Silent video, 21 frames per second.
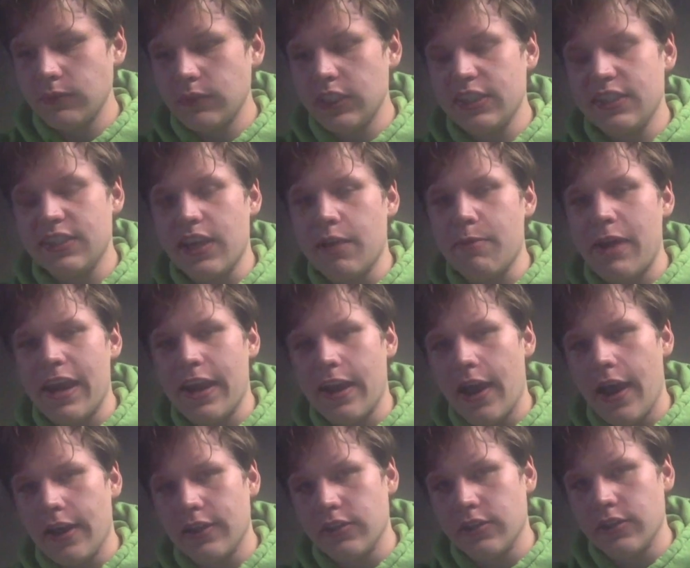
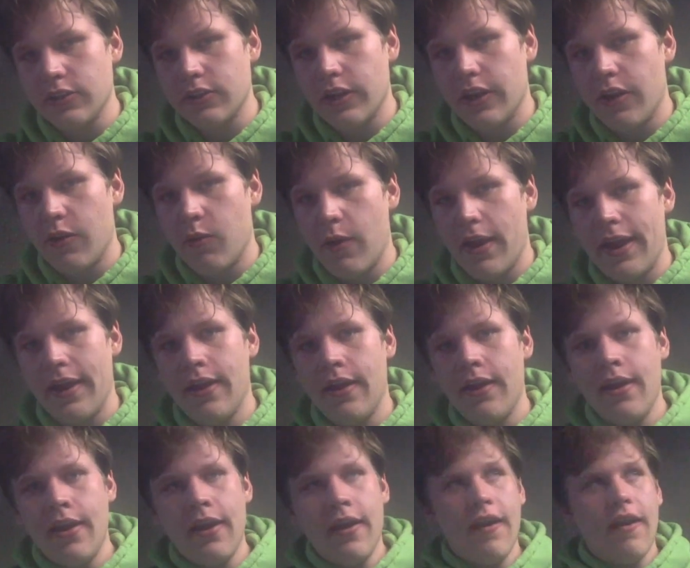semi-conscious in a way.
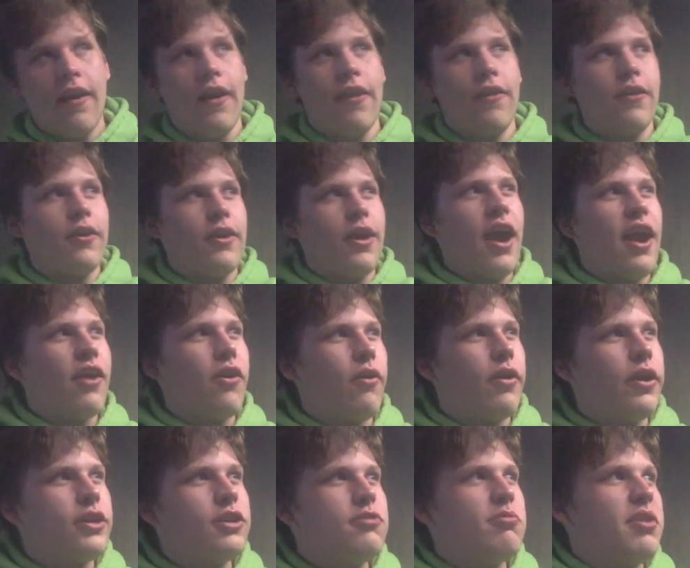And they're not
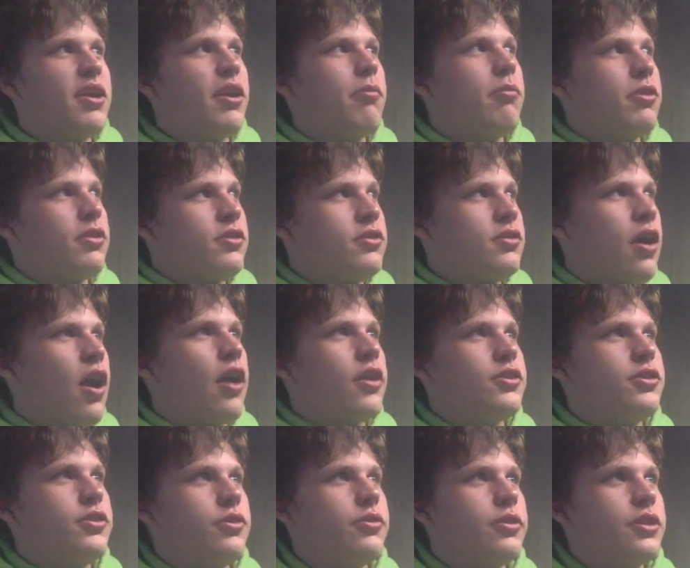going to be able to
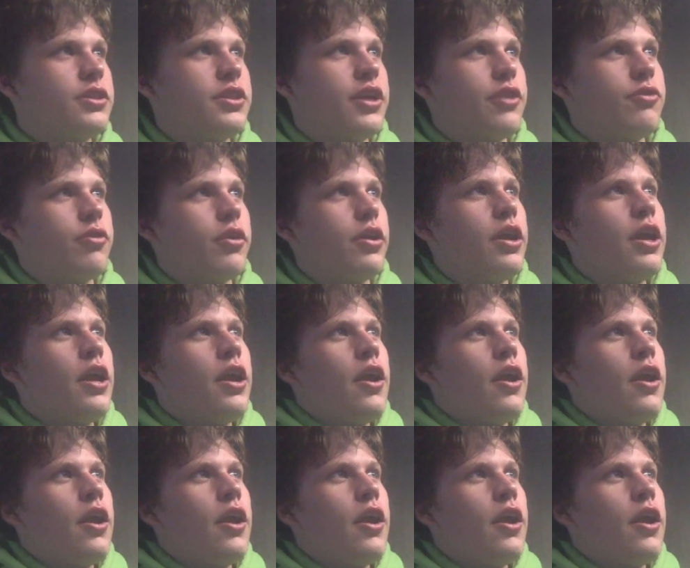talk to you, etc.